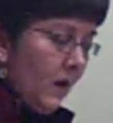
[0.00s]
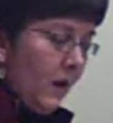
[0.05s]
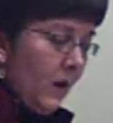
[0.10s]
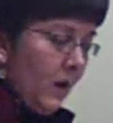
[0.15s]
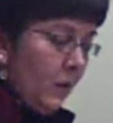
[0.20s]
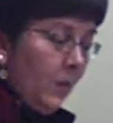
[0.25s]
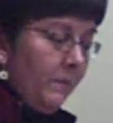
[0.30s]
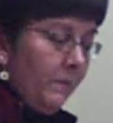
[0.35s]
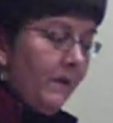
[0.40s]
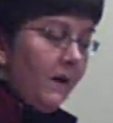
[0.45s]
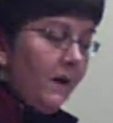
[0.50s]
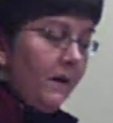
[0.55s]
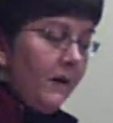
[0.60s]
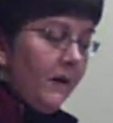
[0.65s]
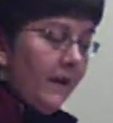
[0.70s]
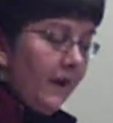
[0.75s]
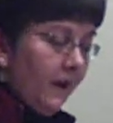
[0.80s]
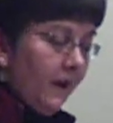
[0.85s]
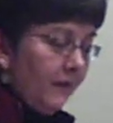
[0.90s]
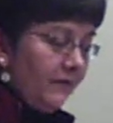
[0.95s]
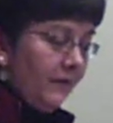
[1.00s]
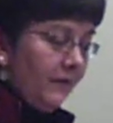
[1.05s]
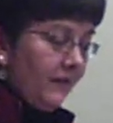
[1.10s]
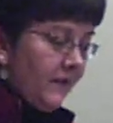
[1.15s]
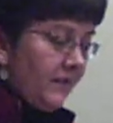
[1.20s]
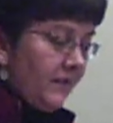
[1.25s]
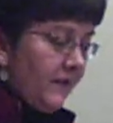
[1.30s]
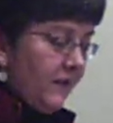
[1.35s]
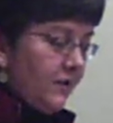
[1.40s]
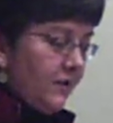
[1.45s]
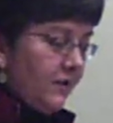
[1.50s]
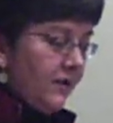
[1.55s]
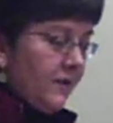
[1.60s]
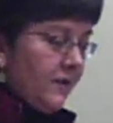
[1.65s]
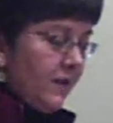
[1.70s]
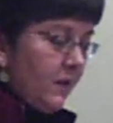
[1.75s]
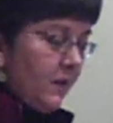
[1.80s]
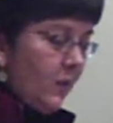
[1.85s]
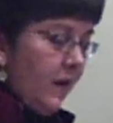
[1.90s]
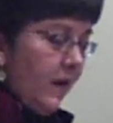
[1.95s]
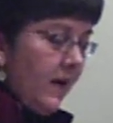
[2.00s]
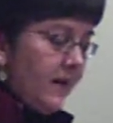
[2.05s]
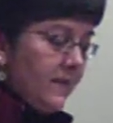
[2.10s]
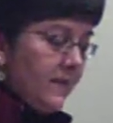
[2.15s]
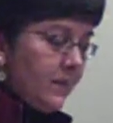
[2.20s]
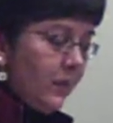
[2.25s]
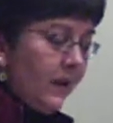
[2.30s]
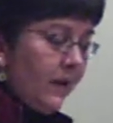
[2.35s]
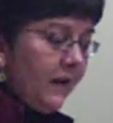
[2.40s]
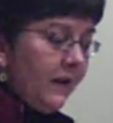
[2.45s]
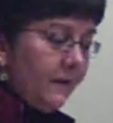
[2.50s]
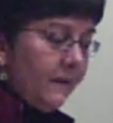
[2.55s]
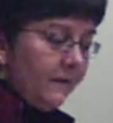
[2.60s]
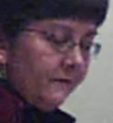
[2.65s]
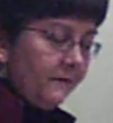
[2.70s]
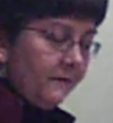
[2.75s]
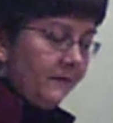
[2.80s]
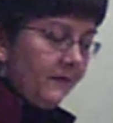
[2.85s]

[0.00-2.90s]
We pay careful attention to the ways we live,